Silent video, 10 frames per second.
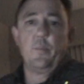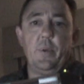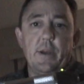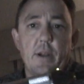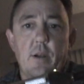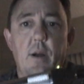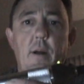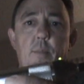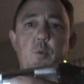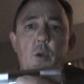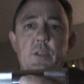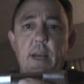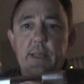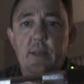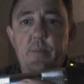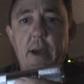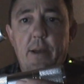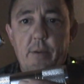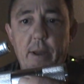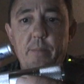bigger protected
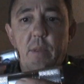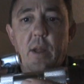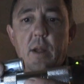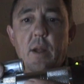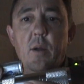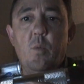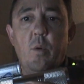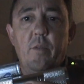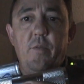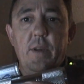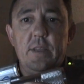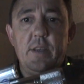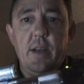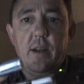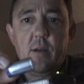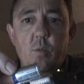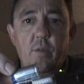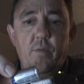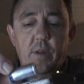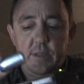battery. One fits here,
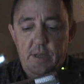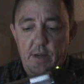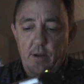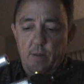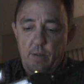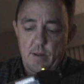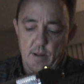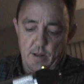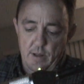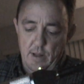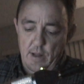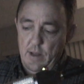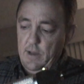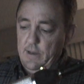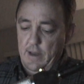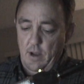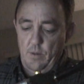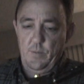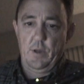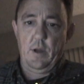one fits here.
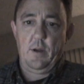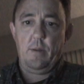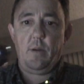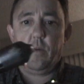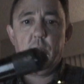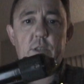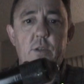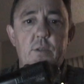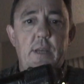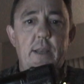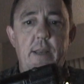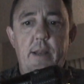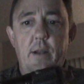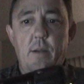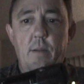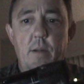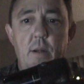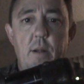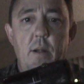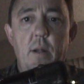Now the original detonator,
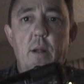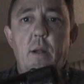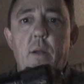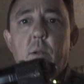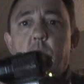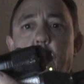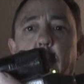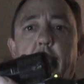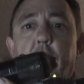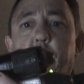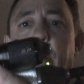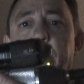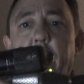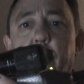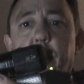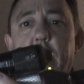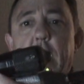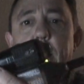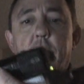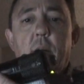right here above it in
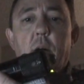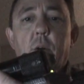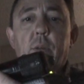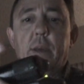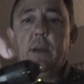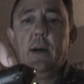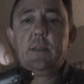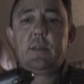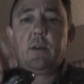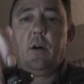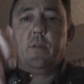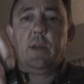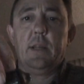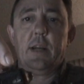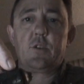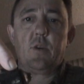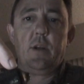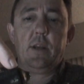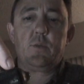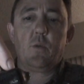black, all the guts, all the
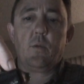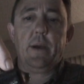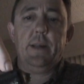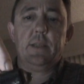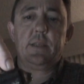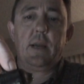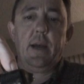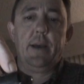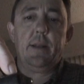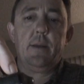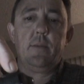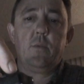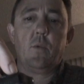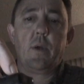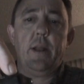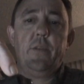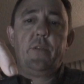electronics were right inside right